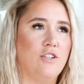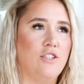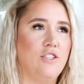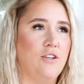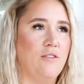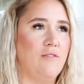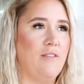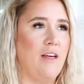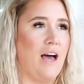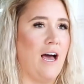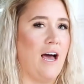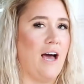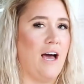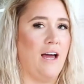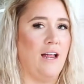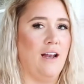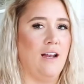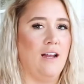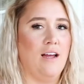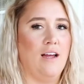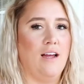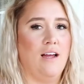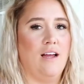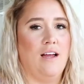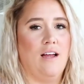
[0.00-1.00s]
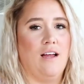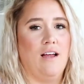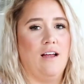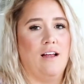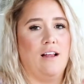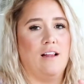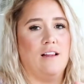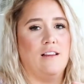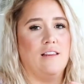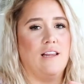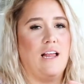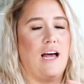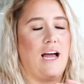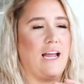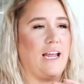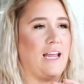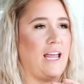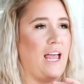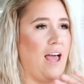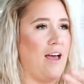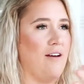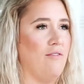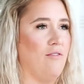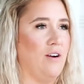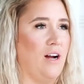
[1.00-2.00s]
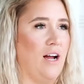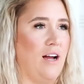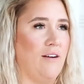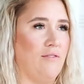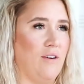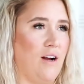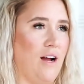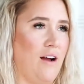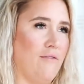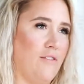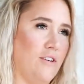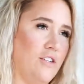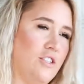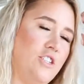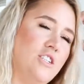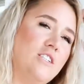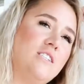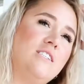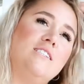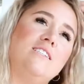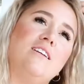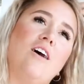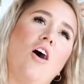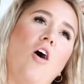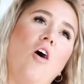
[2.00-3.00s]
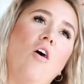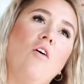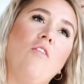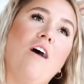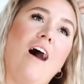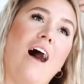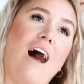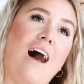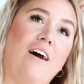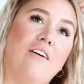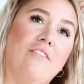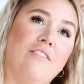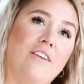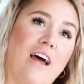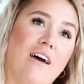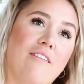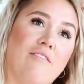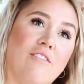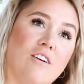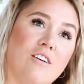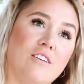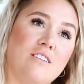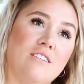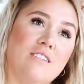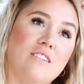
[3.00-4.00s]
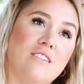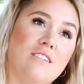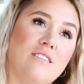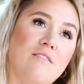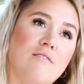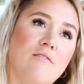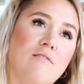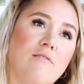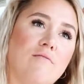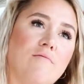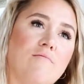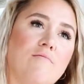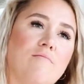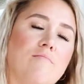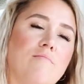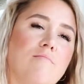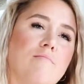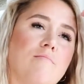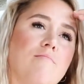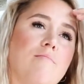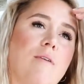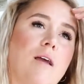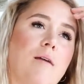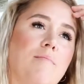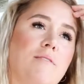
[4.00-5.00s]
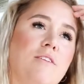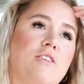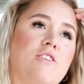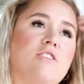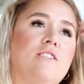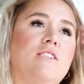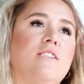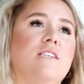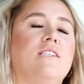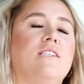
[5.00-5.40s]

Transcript: do that, like ever, ever, ever. Just all the I'll nevers. Maybe just